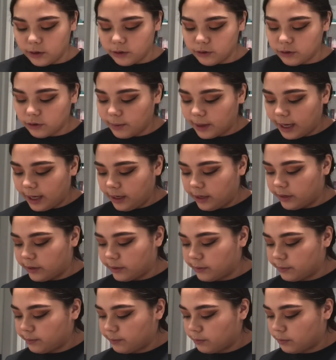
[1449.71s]
So what I
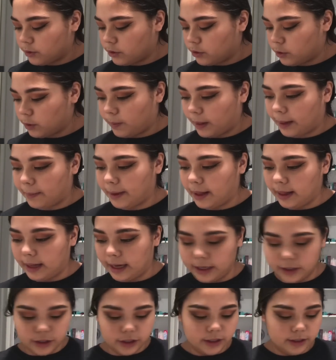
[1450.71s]
do to apply my
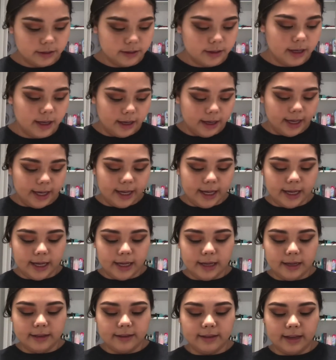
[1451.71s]
lashes
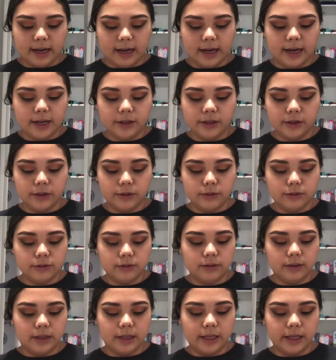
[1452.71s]
is I
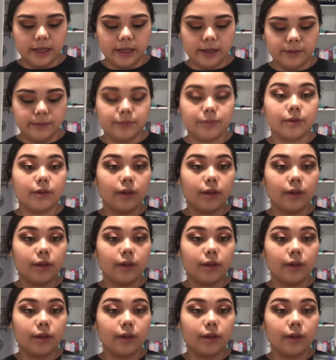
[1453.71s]
use the